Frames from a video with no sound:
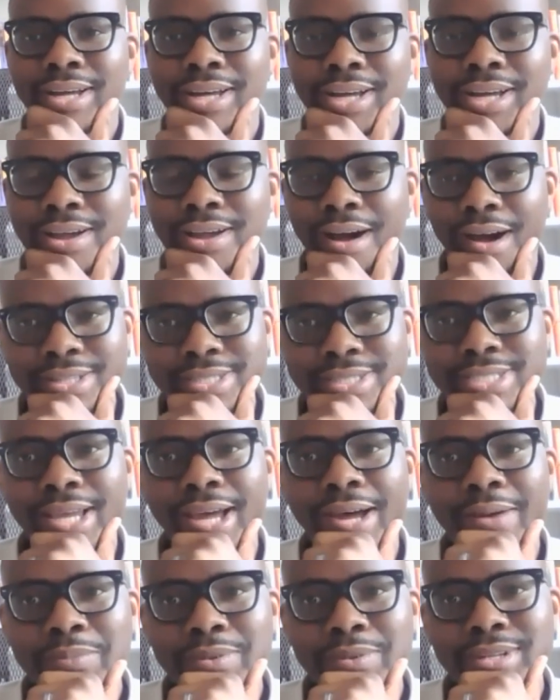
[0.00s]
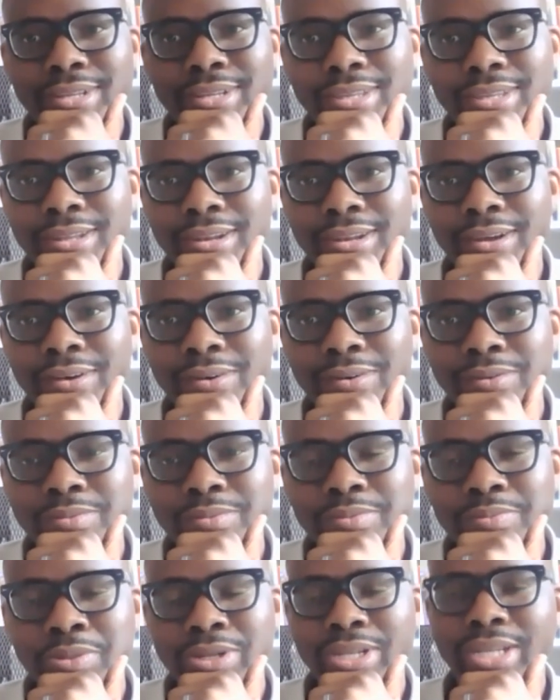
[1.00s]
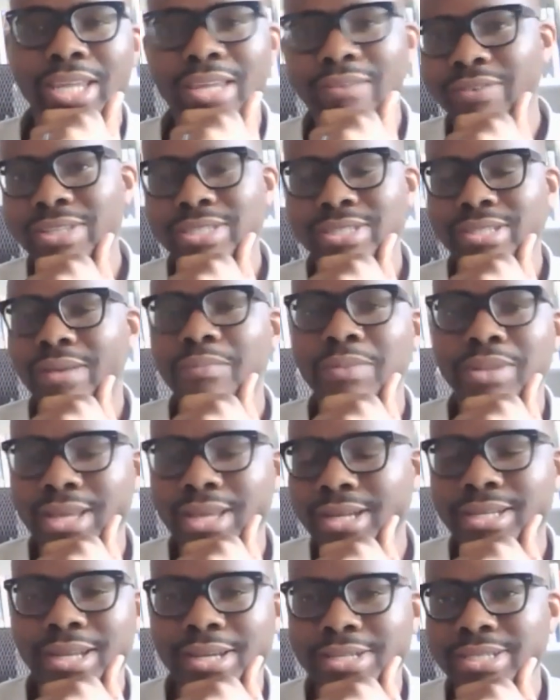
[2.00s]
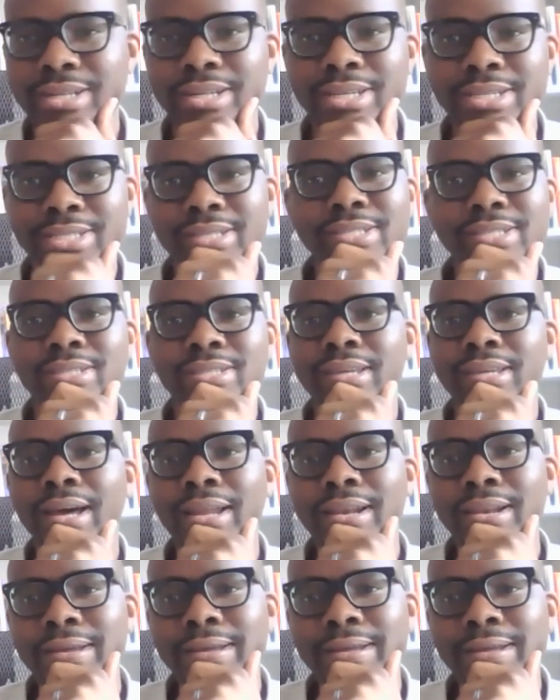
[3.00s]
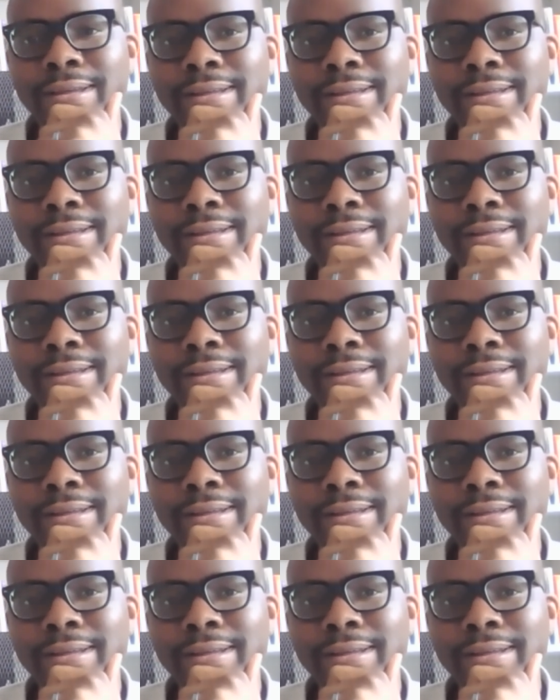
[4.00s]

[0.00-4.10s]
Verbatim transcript: uh, concept, you know, belief in something that doesn't exist yet.